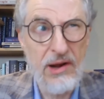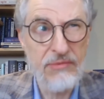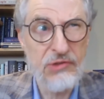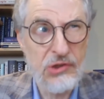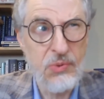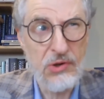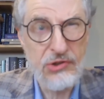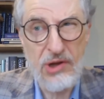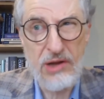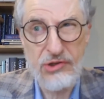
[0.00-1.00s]
And I just
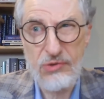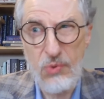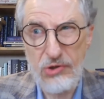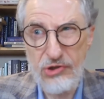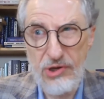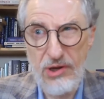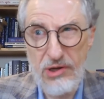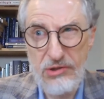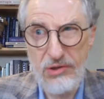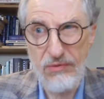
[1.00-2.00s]
watched an
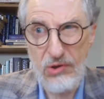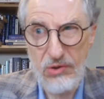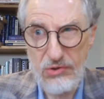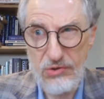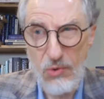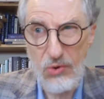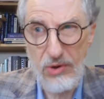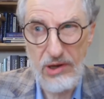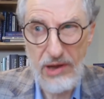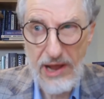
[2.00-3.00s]
interview this
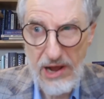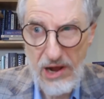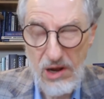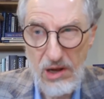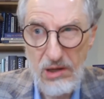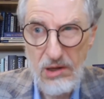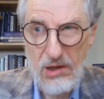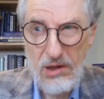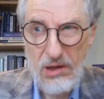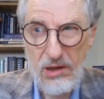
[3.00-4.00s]
morning. Our
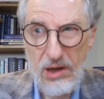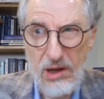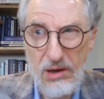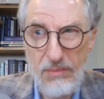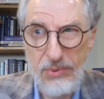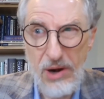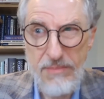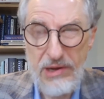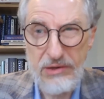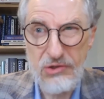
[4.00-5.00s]

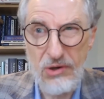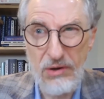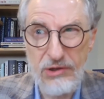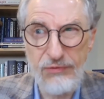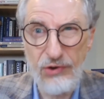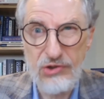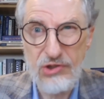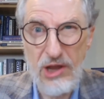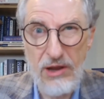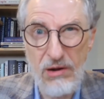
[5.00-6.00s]
Prime Minister on his first
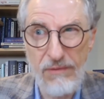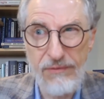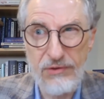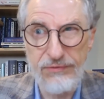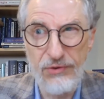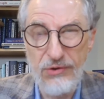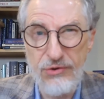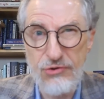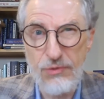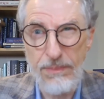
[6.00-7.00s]
day in office flew
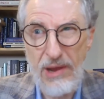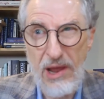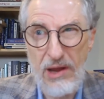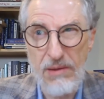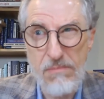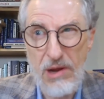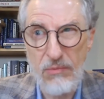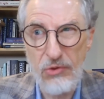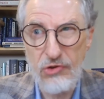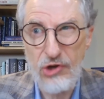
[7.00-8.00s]
to Japan and
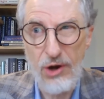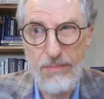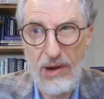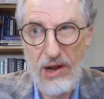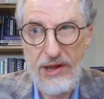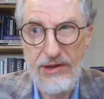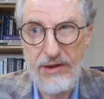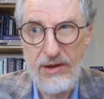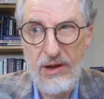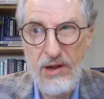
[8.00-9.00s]
met with Joe
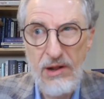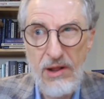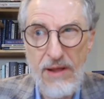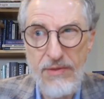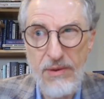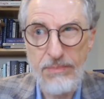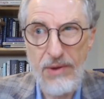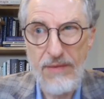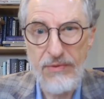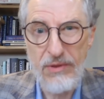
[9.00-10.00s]
Biden and
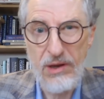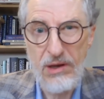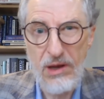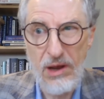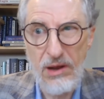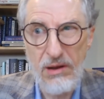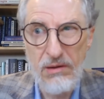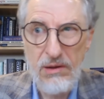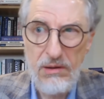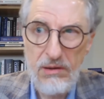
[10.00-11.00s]
the
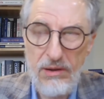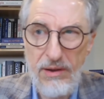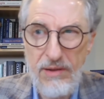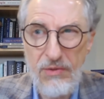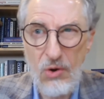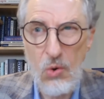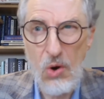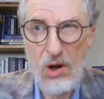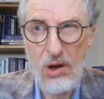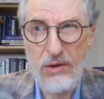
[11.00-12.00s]
in the
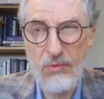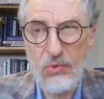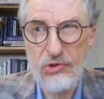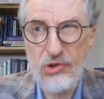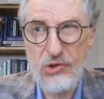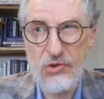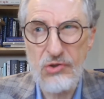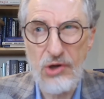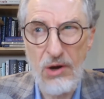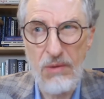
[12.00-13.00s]
Quad, which is
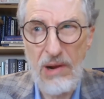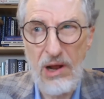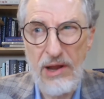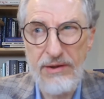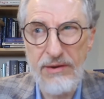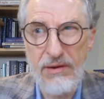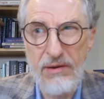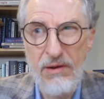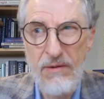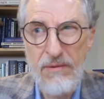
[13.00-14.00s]
Joe
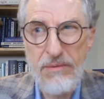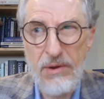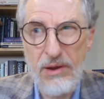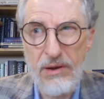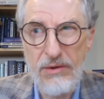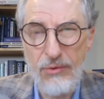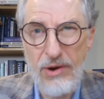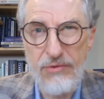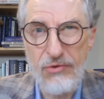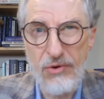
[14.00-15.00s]
Biden,
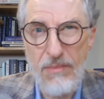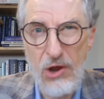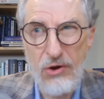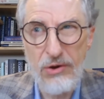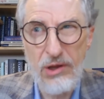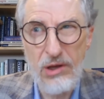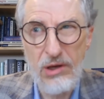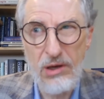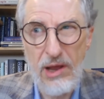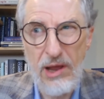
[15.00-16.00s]
Narendra
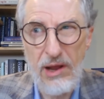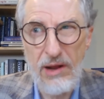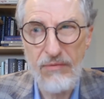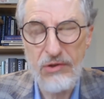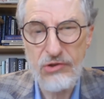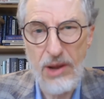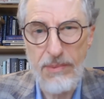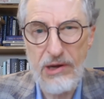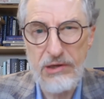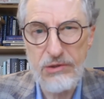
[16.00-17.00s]
Modi, and the
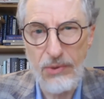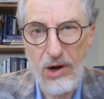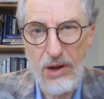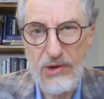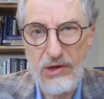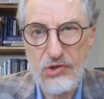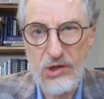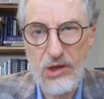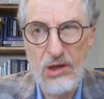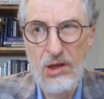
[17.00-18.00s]
Japanese Prime Minister.